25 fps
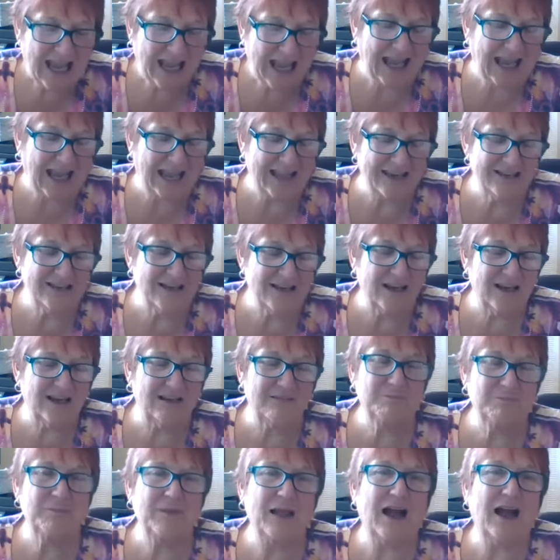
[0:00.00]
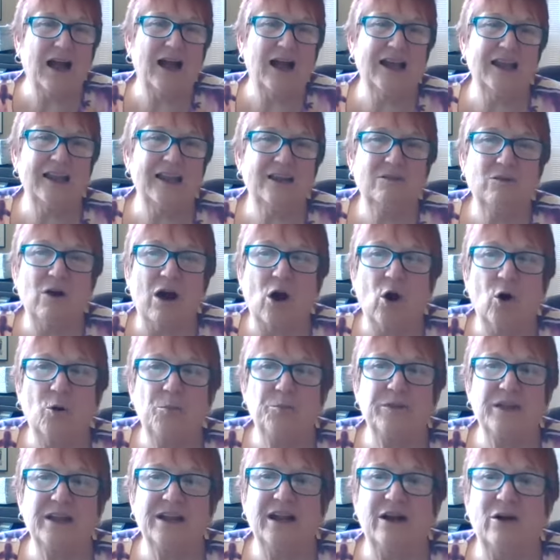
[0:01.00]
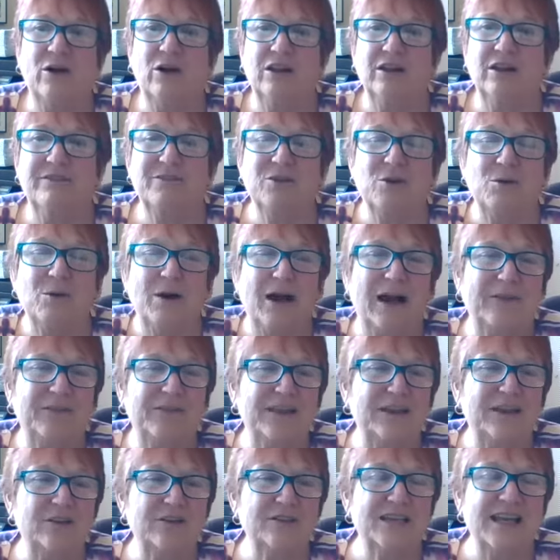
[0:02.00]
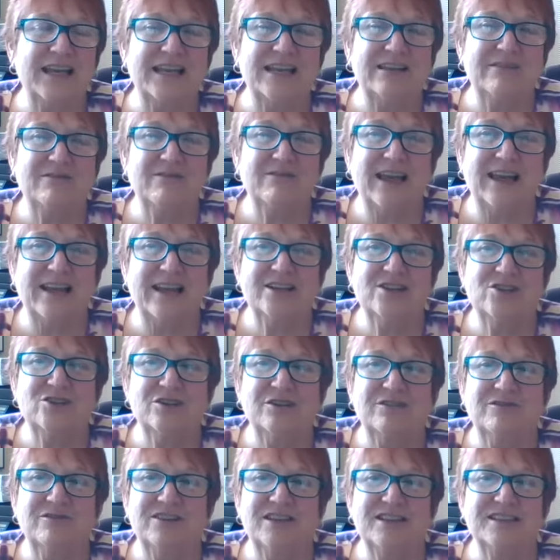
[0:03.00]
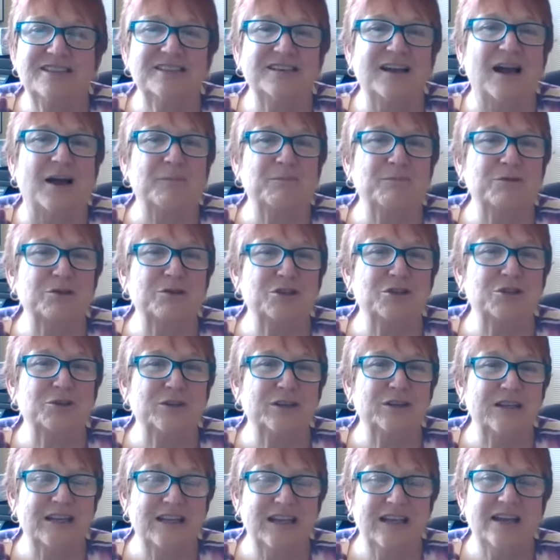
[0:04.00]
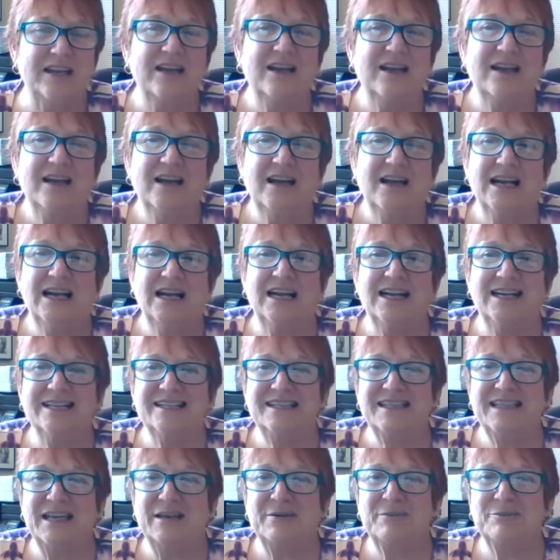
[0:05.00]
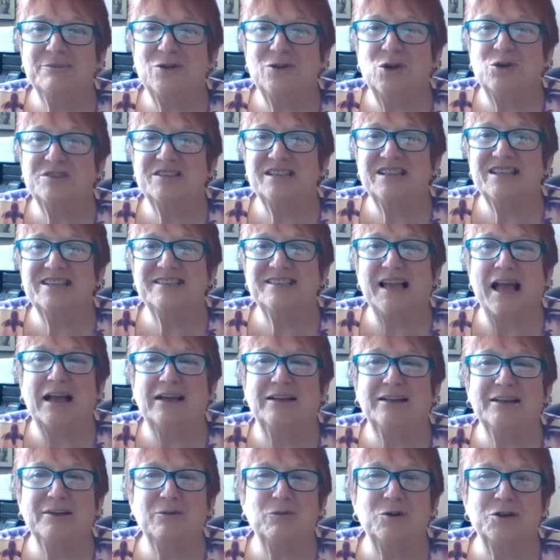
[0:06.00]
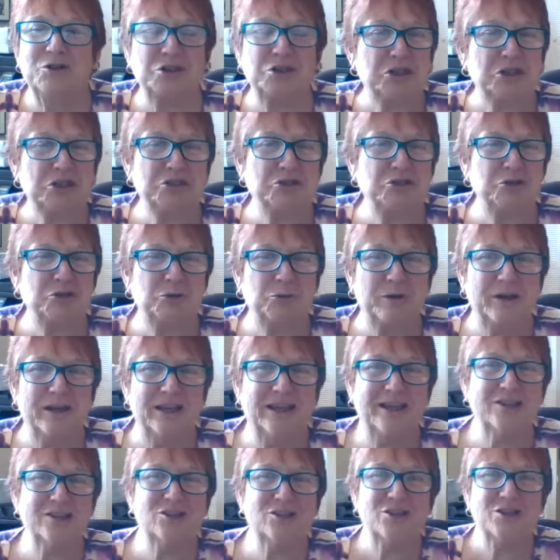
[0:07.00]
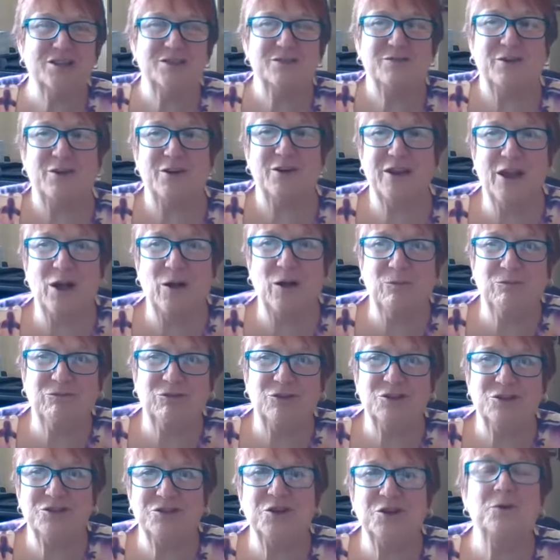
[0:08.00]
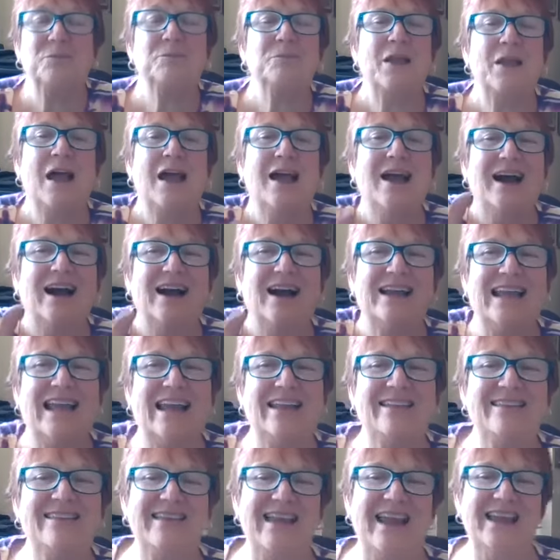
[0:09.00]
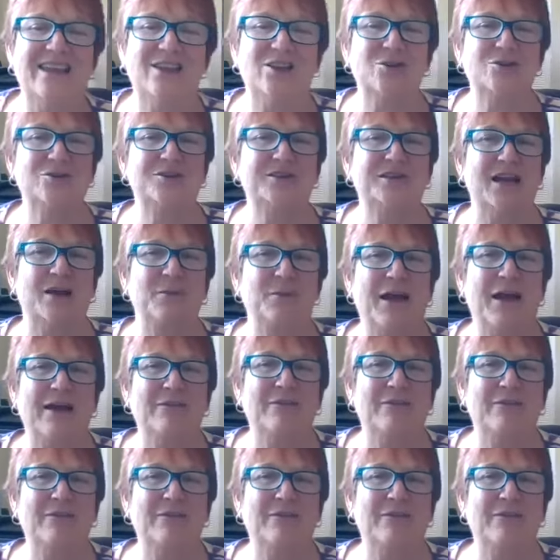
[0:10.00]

And I hope that all of you out there take advantage of this opportunity. Sam knows exactly what she's doing, and she's very helpful. So again, thank you, Sam.